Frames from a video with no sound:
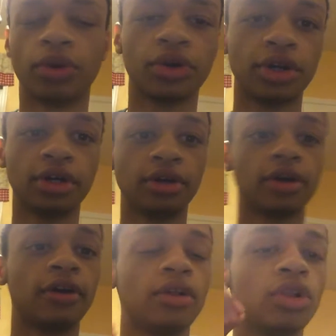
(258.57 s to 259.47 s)
gonna
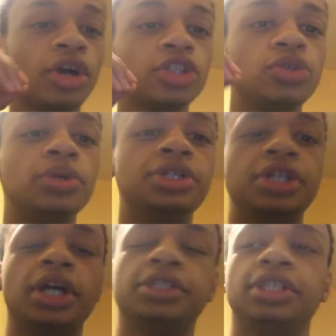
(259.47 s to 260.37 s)
learn to
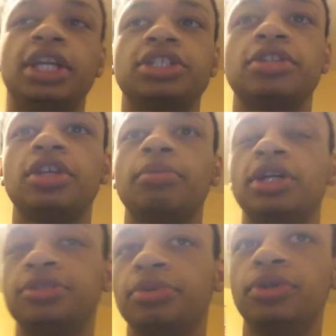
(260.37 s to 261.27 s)
adjust, and that's the thing
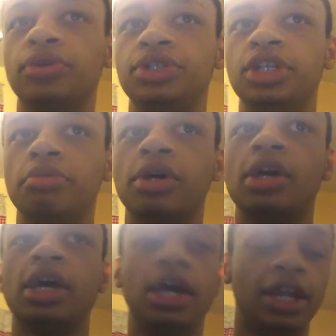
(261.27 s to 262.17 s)
about entrepreneurship,
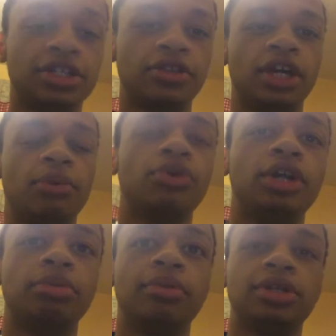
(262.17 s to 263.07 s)
and that's the thing I'm going
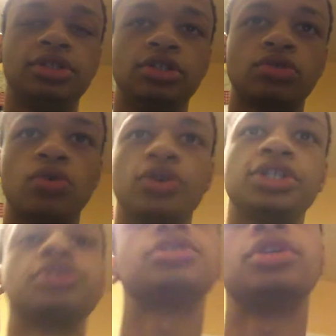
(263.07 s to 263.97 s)
to implement into these
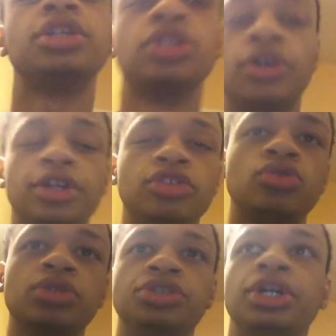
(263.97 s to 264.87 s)
courses is learning
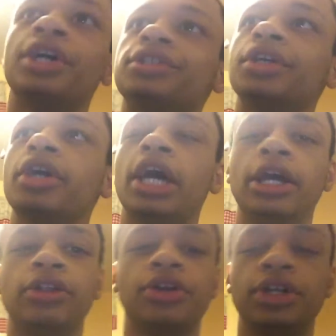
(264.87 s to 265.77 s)
to adjust
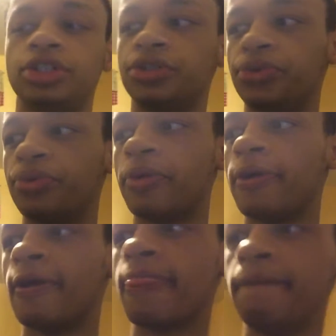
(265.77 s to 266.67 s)
and learning to
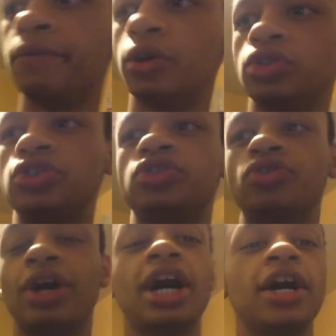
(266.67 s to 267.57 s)

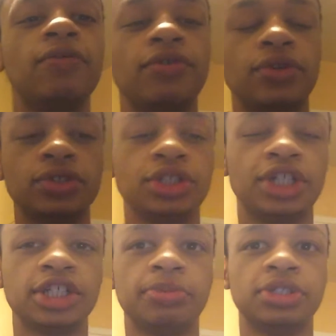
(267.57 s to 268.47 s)
strive with those
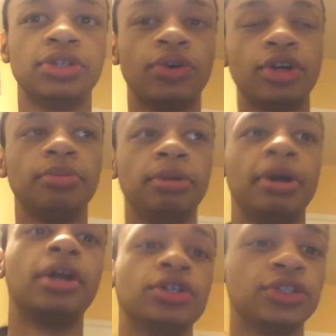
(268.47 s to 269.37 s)
adjustments in order to be
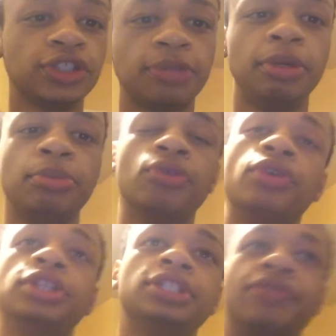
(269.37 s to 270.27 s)
better, because those are the people who
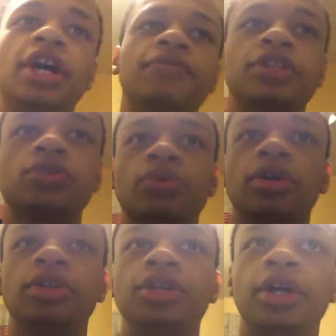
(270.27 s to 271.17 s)
really survive in this
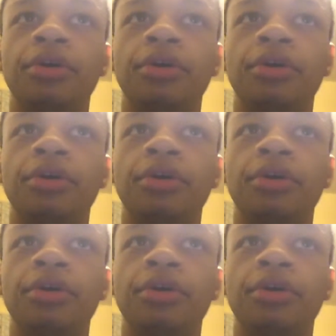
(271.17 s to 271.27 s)
world.